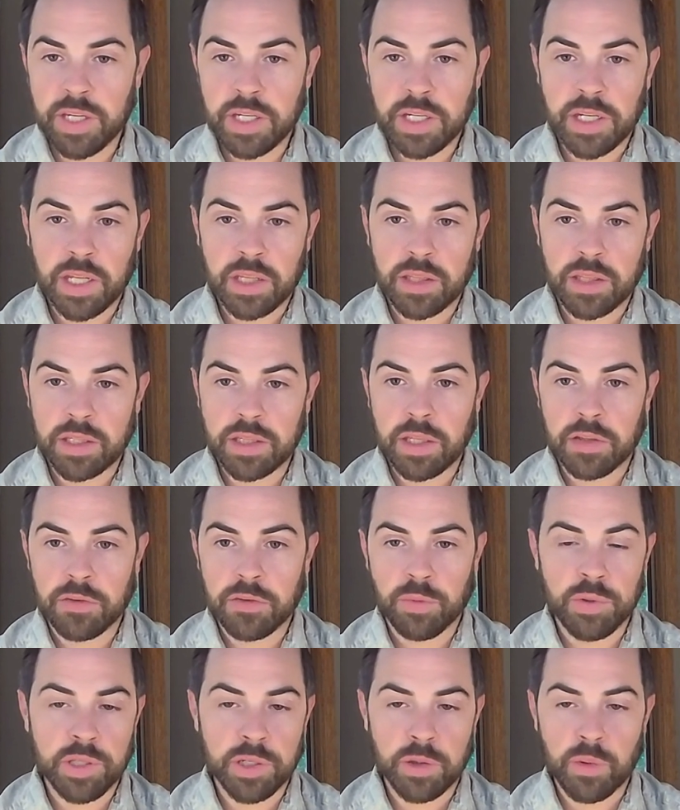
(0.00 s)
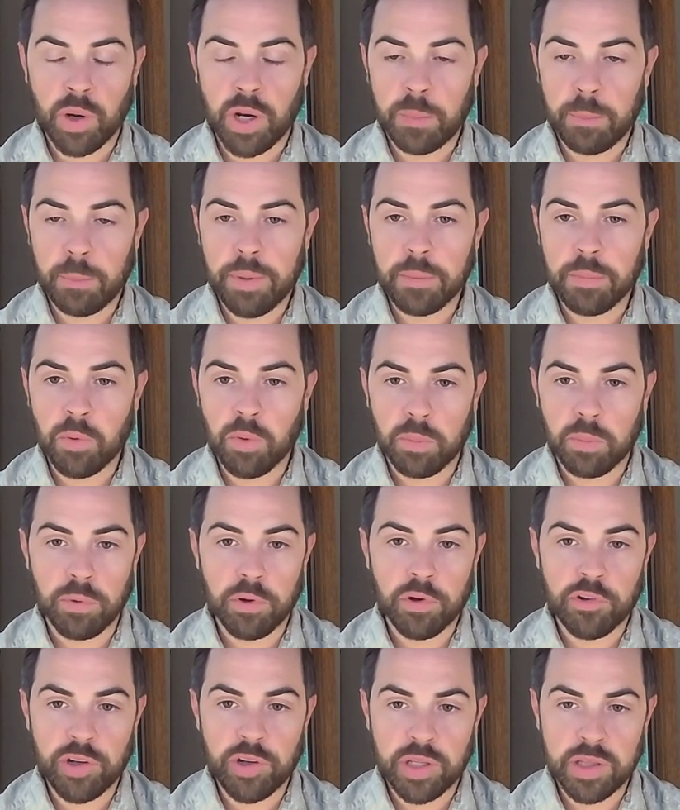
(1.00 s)
And I think that's really great. People
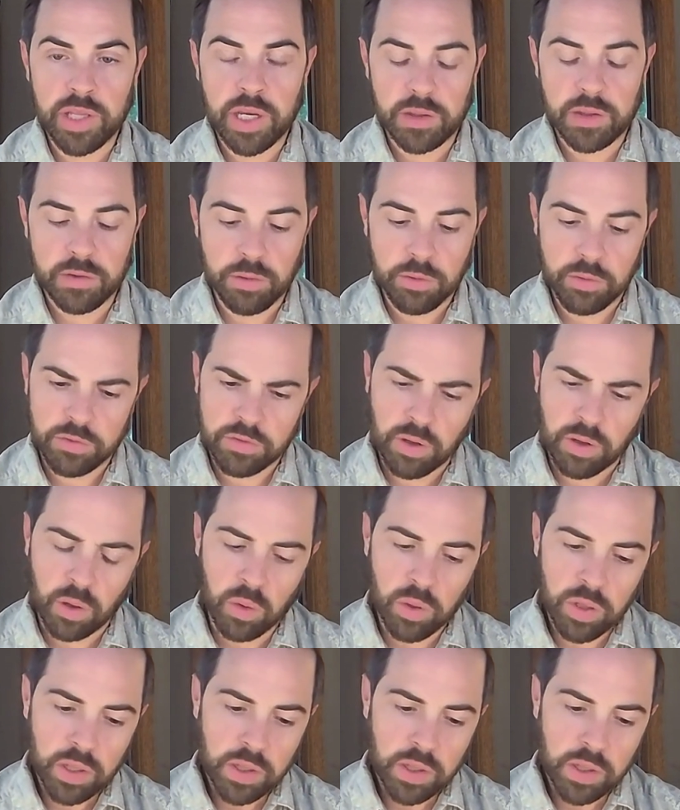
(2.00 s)
appreciate that too. So